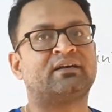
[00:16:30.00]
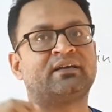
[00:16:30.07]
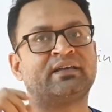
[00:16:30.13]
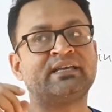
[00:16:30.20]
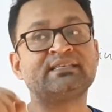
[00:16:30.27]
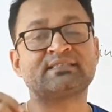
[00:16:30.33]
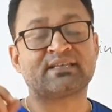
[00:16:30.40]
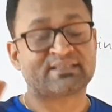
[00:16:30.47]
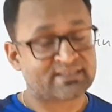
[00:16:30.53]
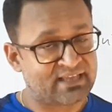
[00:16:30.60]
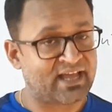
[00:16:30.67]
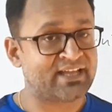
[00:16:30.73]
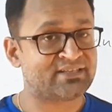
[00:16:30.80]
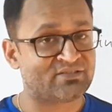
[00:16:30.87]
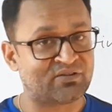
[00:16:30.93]
is a
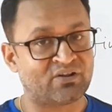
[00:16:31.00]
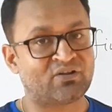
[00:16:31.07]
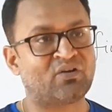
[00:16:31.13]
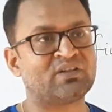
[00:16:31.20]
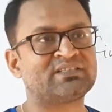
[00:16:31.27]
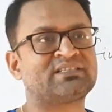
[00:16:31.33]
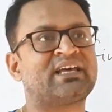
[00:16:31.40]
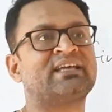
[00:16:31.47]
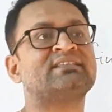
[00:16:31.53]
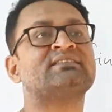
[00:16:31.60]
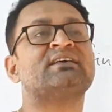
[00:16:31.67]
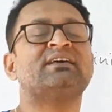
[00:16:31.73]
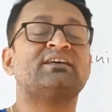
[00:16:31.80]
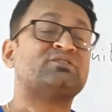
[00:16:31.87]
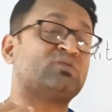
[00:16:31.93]
science or a non-science
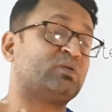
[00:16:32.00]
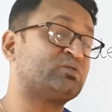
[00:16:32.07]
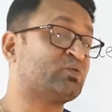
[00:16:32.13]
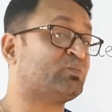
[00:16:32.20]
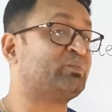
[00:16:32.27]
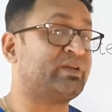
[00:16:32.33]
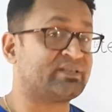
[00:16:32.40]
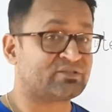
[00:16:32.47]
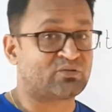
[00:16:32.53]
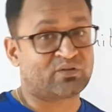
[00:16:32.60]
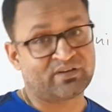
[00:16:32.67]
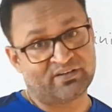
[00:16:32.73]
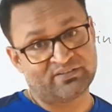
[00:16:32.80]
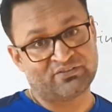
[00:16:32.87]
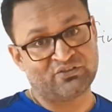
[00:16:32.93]
is also based on
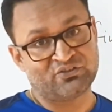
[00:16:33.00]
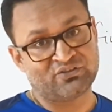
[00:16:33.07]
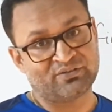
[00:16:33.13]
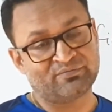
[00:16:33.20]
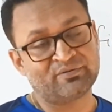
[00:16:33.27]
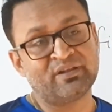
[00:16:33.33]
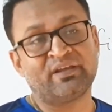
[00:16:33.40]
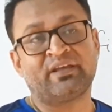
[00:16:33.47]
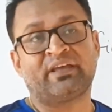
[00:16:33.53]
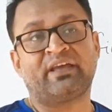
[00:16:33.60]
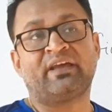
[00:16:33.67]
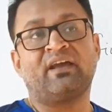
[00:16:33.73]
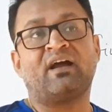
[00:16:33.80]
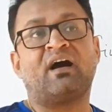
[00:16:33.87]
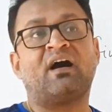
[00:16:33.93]
a decision.
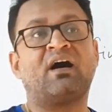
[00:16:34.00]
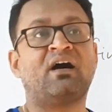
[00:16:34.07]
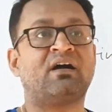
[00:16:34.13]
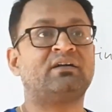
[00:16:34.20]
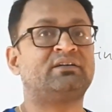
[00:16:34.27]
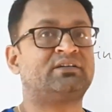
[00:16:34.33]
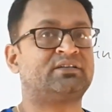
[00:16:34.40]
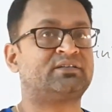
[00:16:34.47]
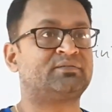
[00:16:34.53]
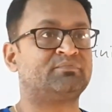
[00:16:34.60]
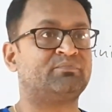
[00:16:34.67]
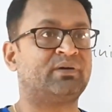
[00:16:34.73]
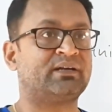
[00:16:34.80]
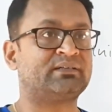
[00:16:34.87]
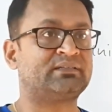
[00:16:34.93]
A hard
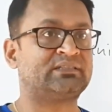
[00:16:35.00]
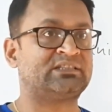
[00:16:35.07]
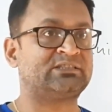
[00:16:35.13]
but